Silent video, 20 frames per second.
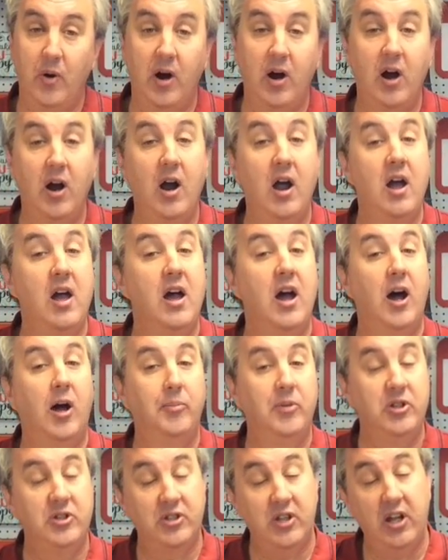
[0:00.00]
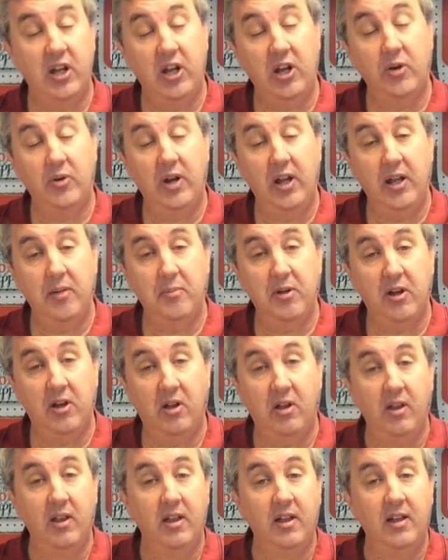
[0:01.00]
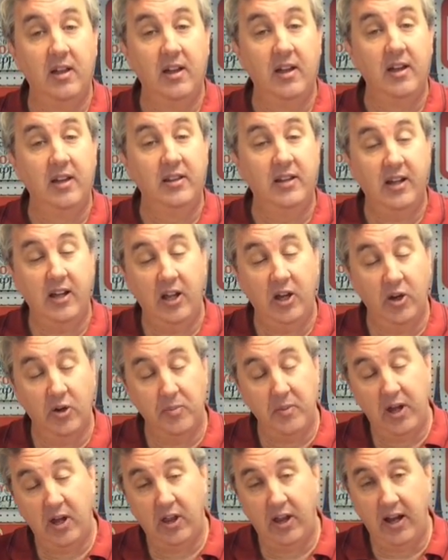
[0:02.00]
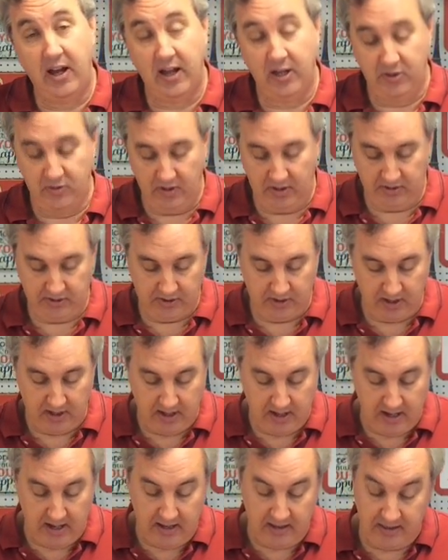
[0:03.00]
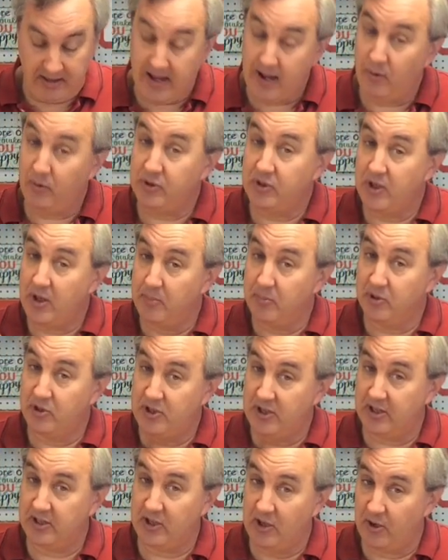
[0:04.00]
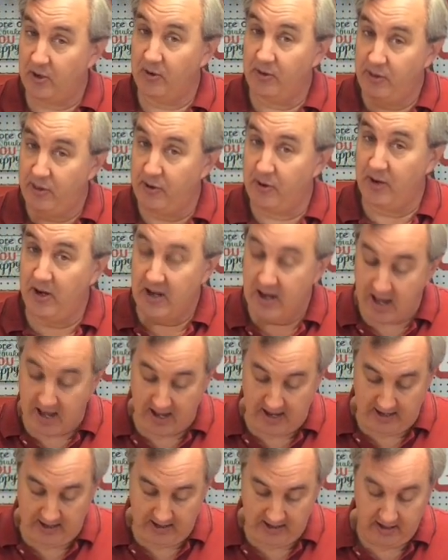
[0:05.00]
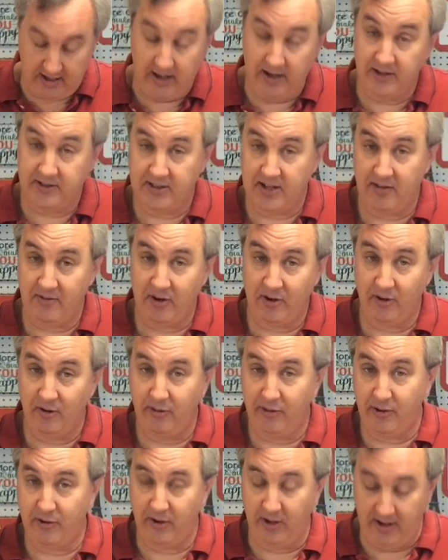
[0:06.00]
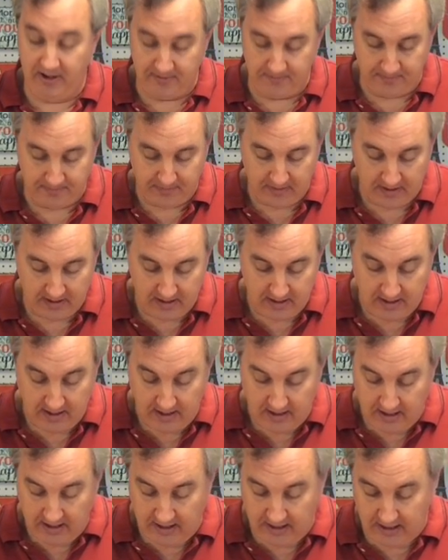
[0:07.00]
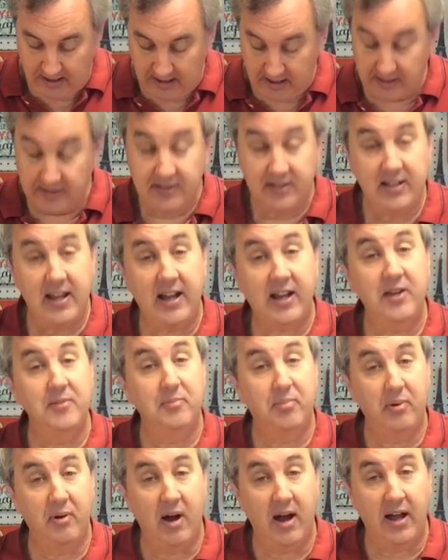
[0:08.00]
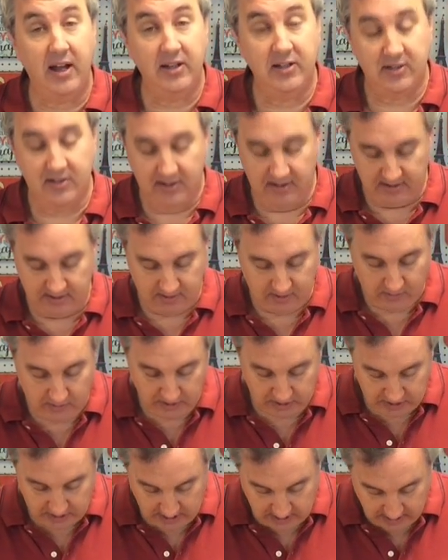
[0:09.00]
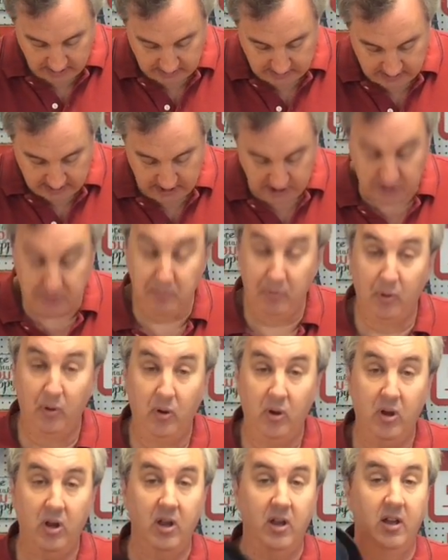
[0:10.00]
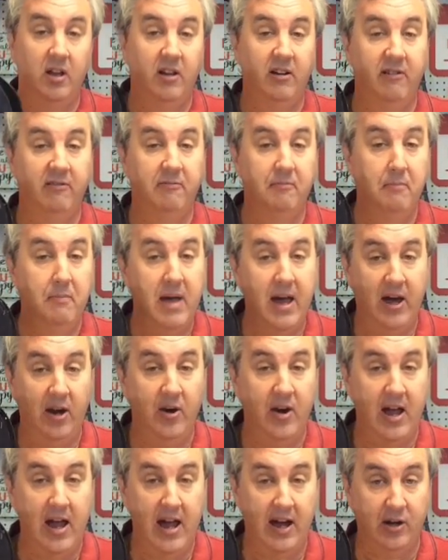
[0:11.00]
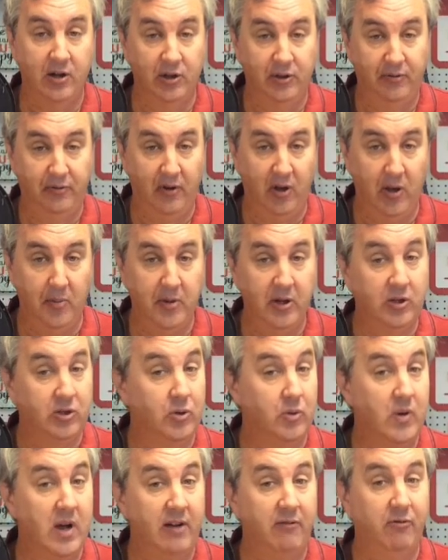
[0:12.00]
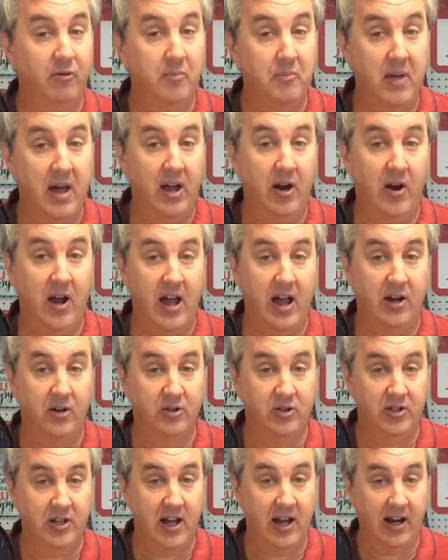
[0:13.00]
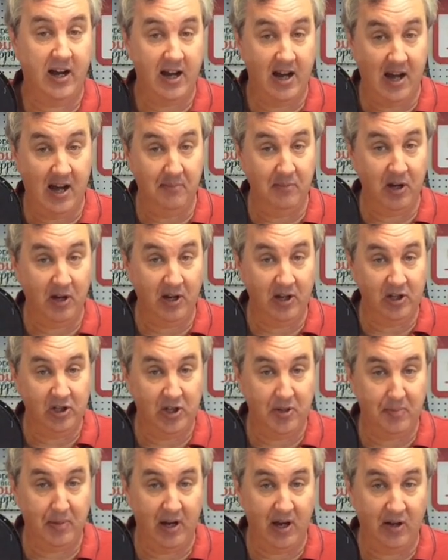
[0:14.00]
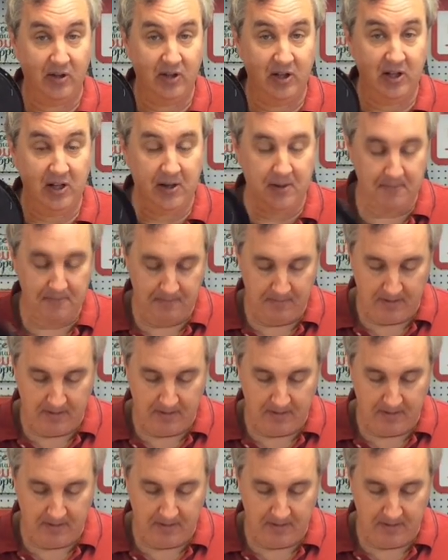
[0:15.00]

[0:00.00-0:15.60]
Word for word: are. I'll be sending you an email to get your mailing address. That was number 639 out of 730. Second prize, which is a spool of Matter Hackers filament direct from matterhackers.com. They're going to ship it out to you.